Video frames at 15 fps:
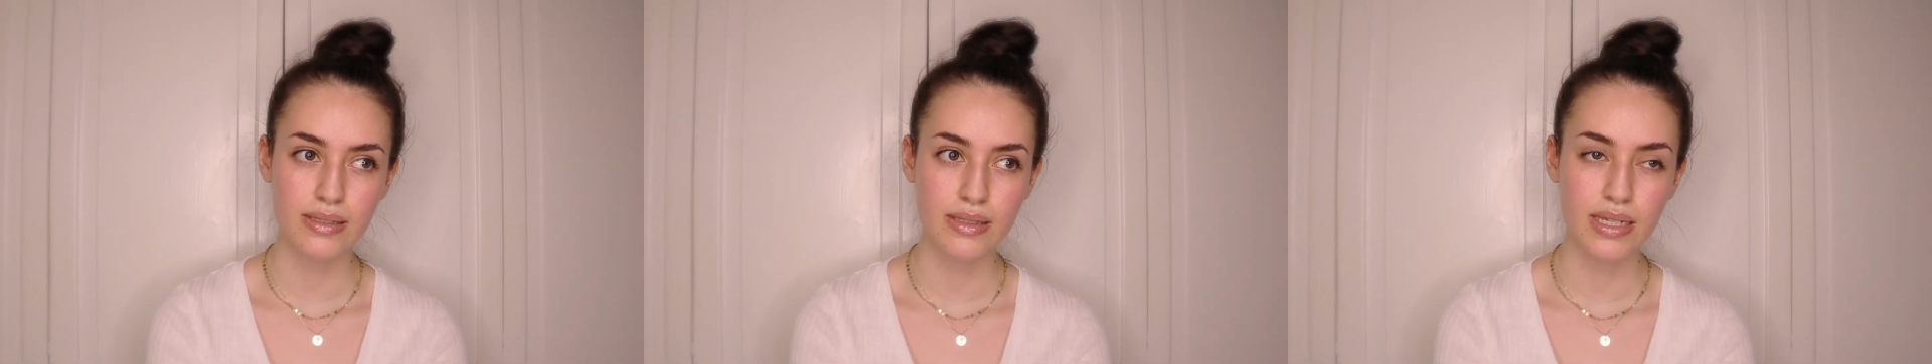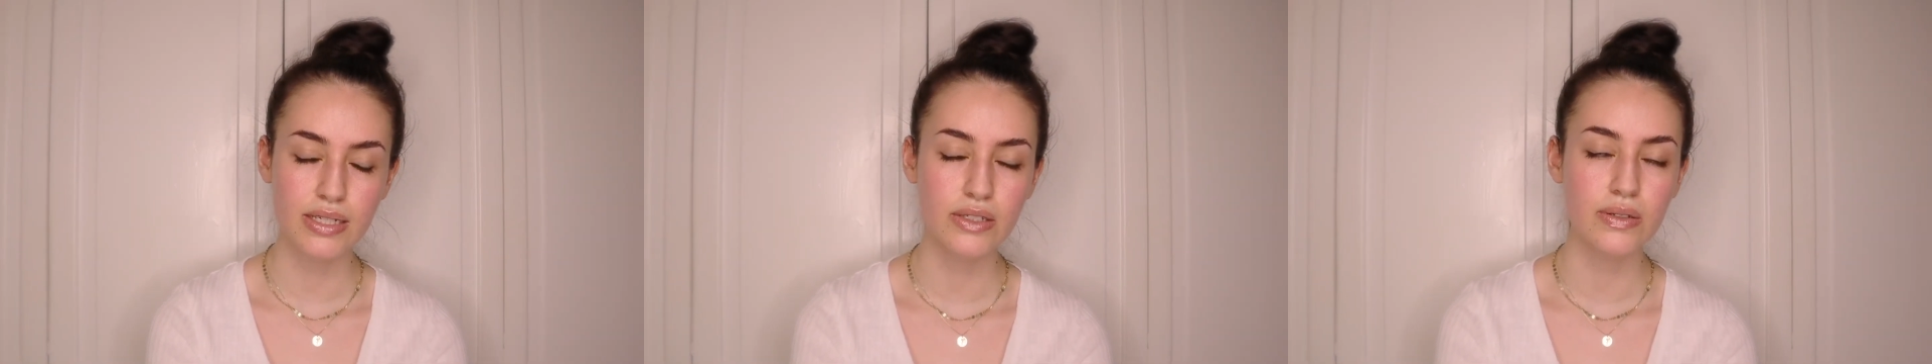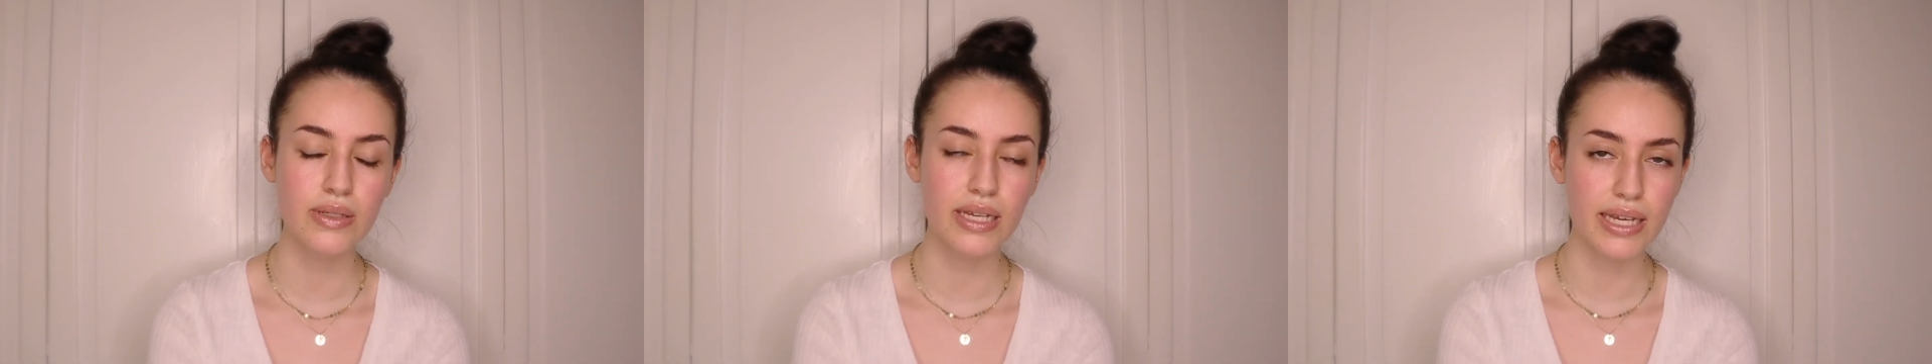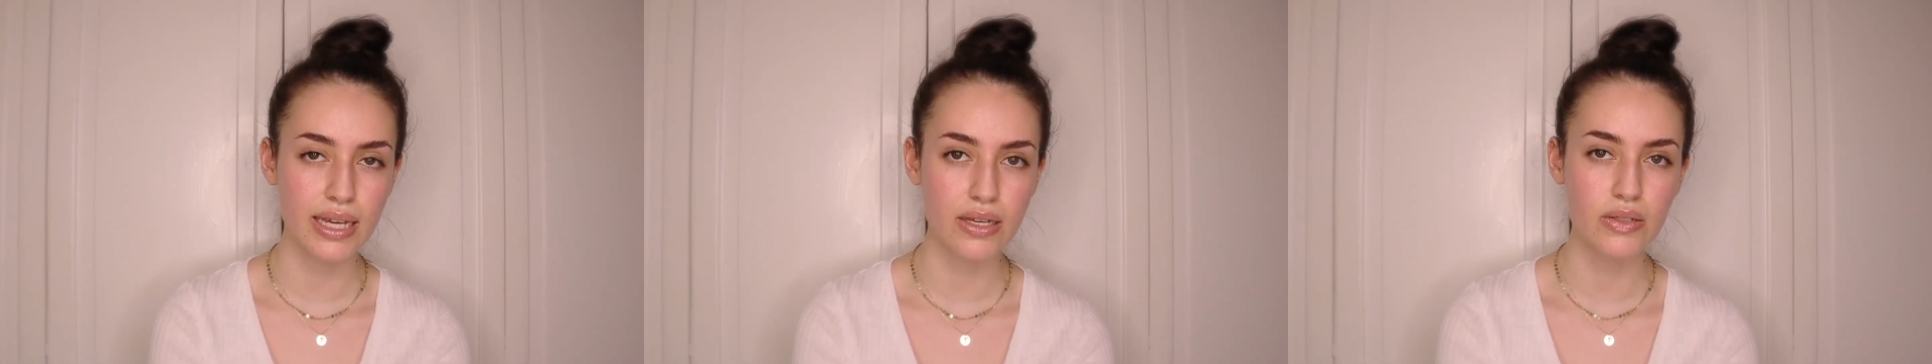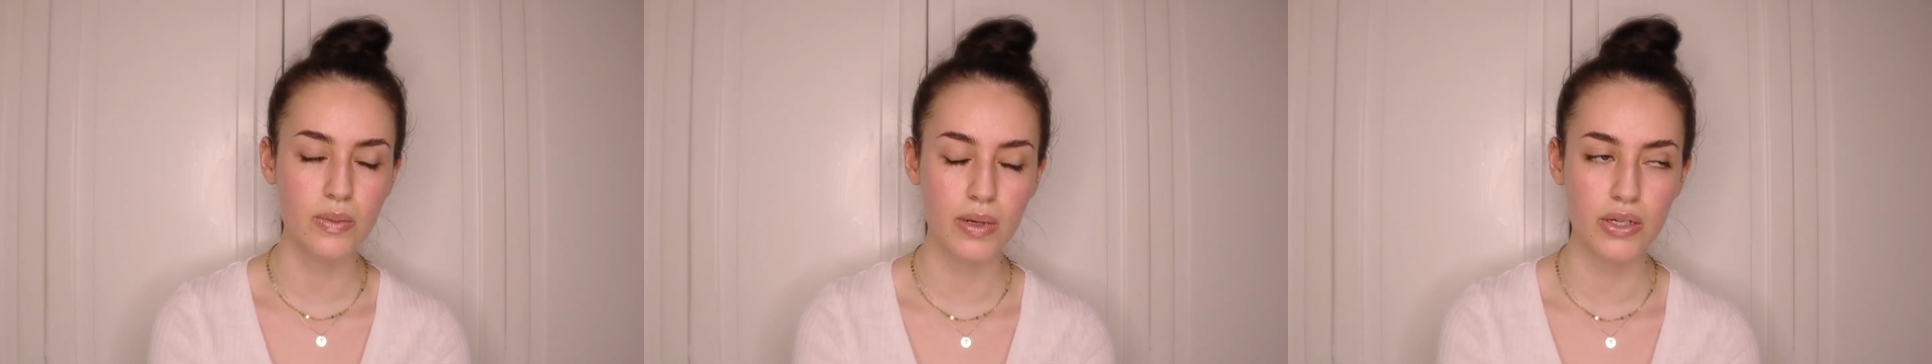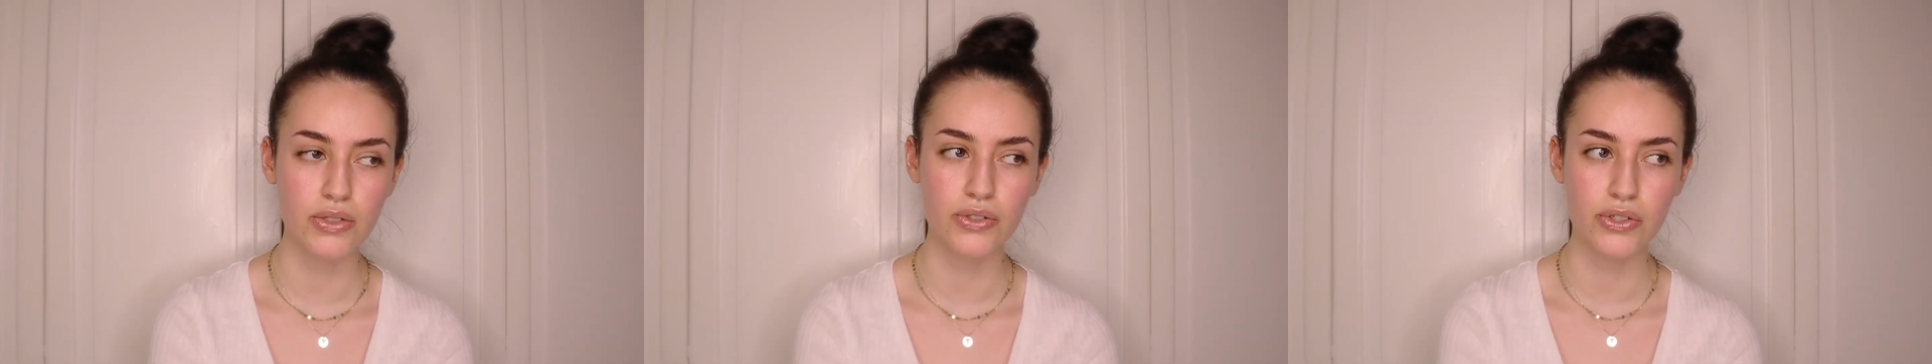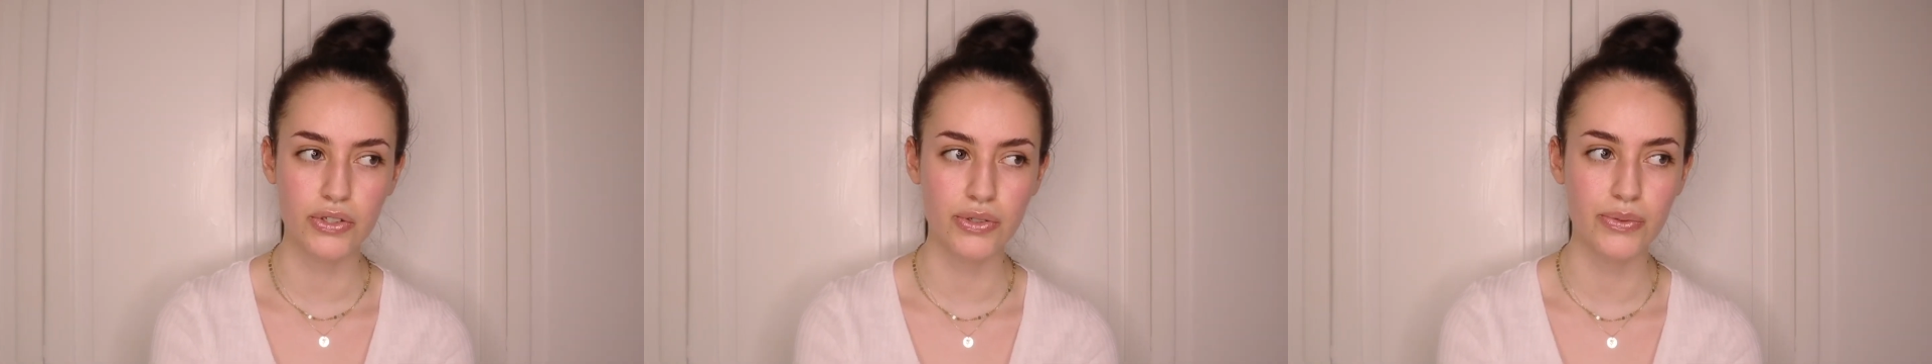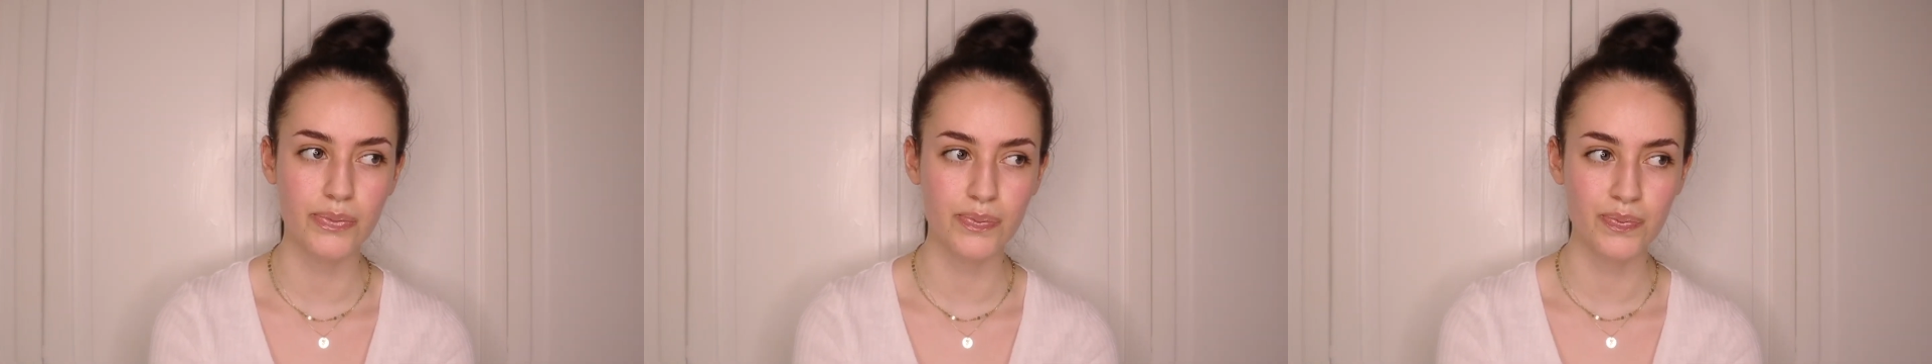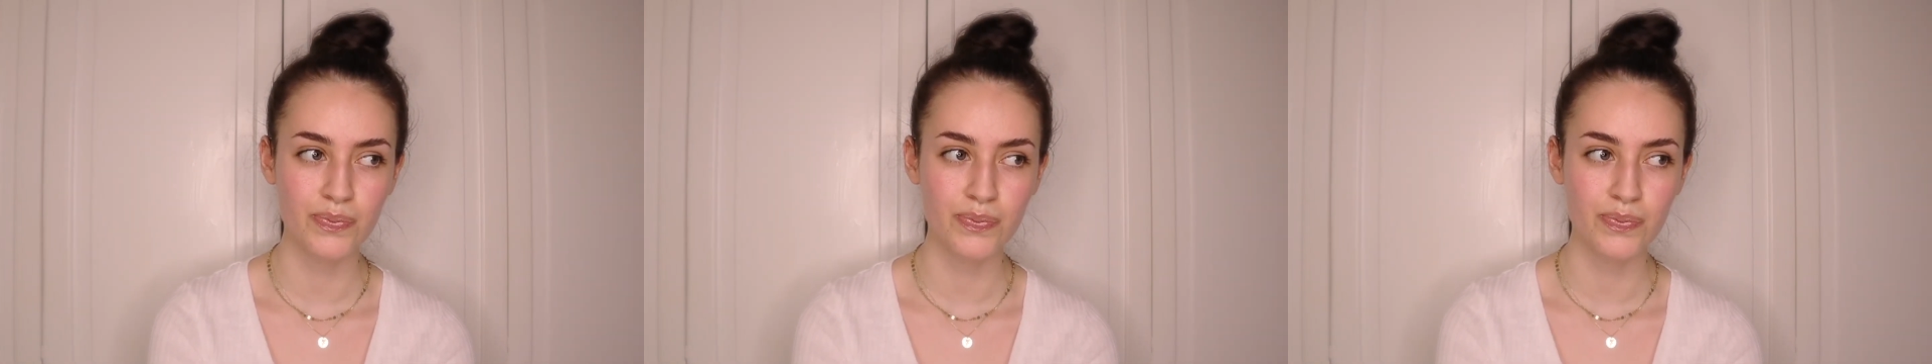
I do like Xbox too.